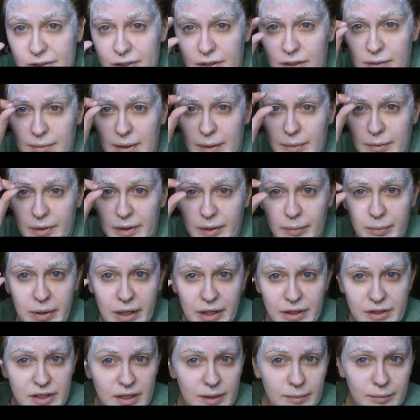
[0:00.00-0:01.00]
you know, maybe with a
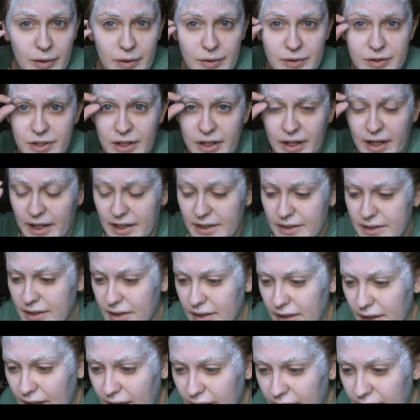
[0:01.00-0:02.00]
pinching motion onto the
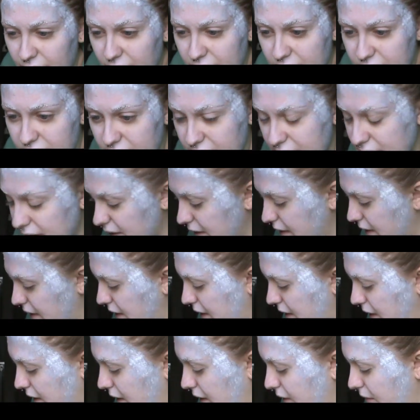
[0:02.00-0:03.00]
eyelashes,
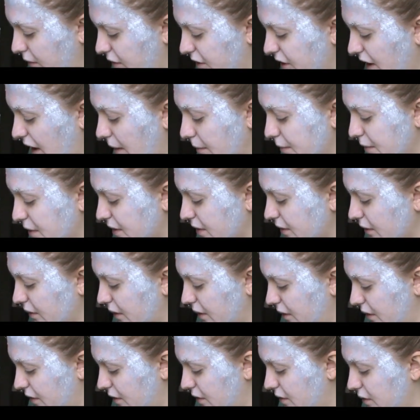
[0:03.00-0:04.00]
which I'm still
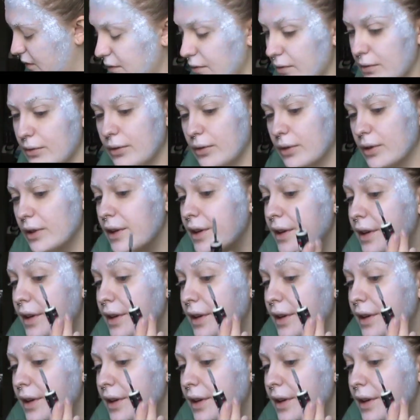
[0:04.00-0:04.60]
gonna do